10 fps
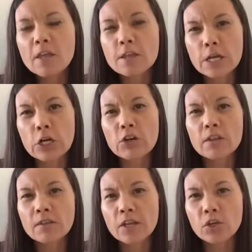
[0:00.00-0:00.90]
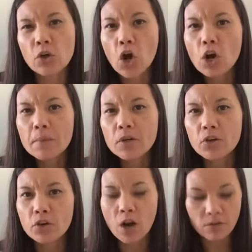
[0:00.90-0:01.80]
thicker than like your almond or
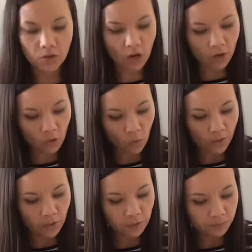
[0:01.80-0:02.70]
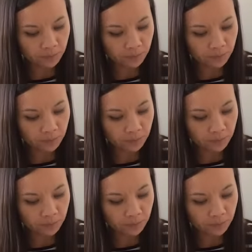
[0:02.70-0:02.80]
your avocado oil.